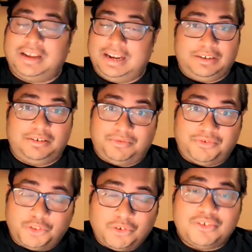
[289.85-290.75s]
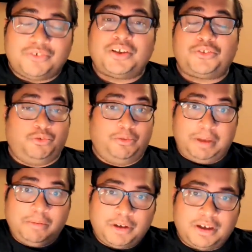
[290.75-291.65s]
And for those of us who
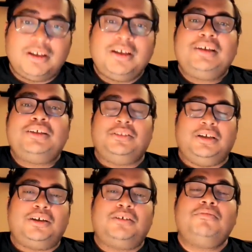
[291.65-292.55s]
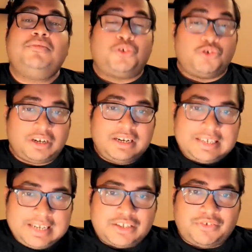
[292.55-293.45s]
remember the
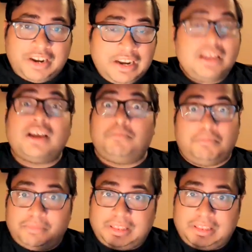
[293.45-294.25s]
socialist days of India,